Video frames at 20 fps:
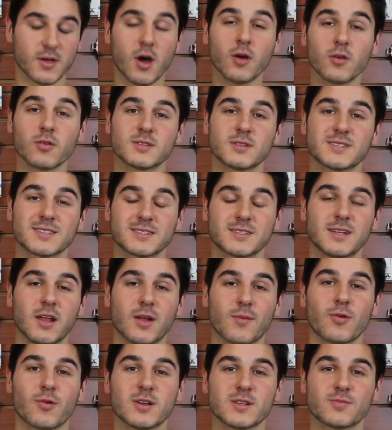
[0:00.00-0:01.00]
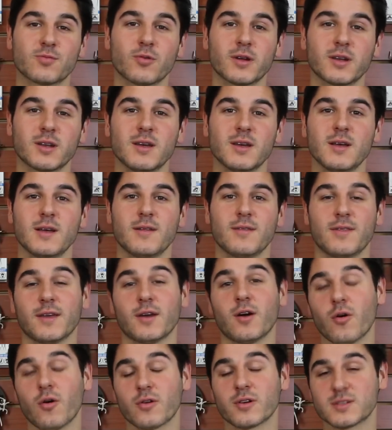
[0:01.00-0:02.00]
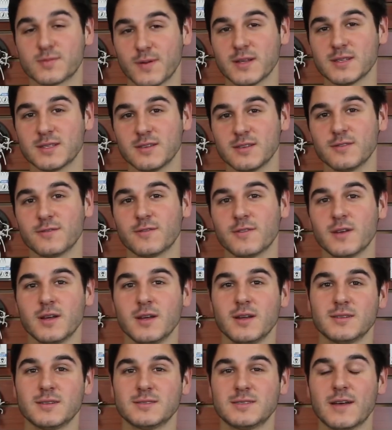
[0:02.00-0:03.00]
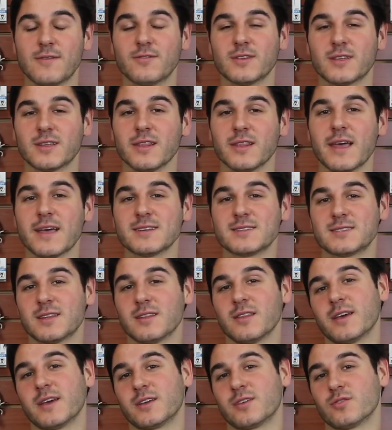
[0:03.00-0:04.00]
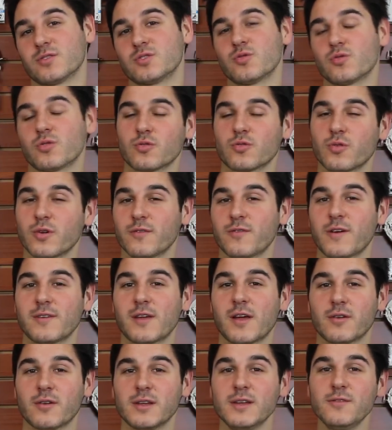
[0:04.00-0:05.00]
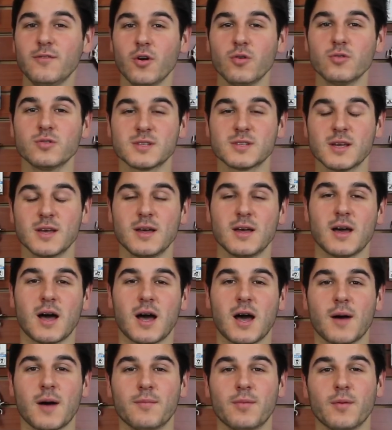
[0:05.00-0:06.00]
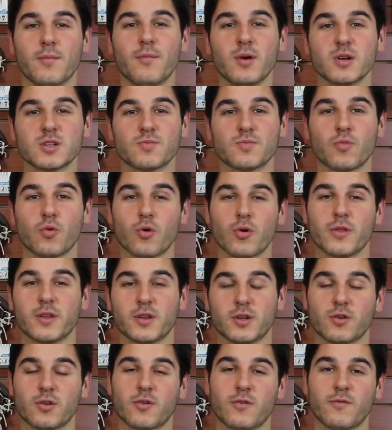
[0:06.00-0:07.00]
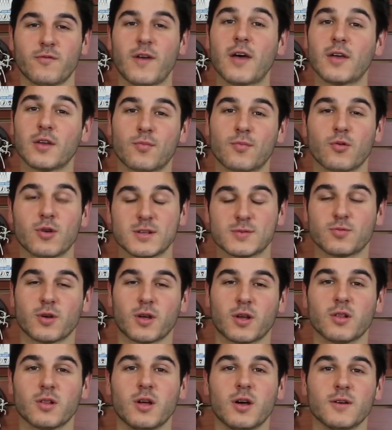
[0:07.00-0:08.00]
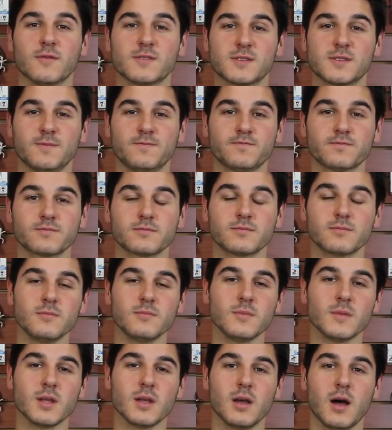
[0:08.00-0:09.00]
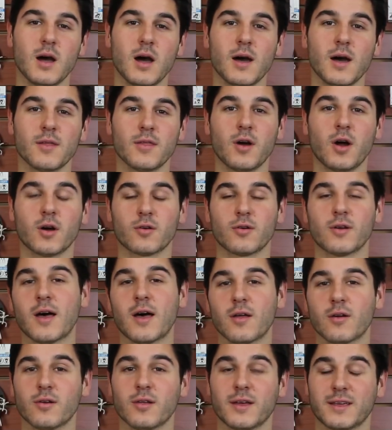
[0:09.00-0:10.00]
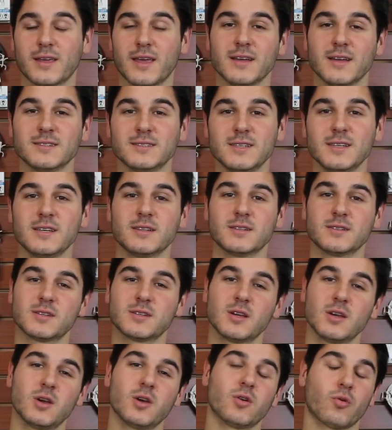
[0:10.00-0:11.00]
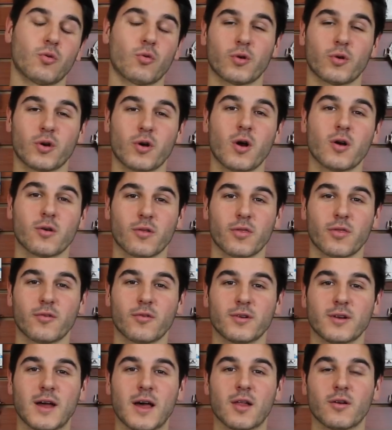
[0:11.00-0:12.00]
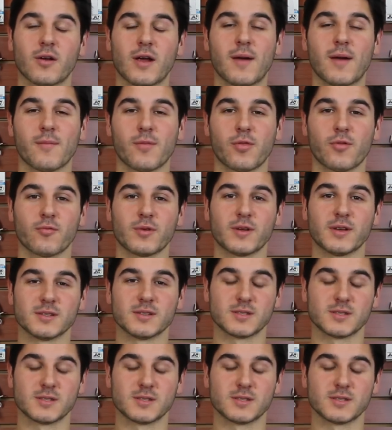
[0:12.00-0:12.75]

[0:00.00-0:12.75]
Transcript: $160 price point, they are expensive. Definitely less than like your $225 Evos, but much more than your value price point gloves, the $100 like K-18s, or your $130 M3s.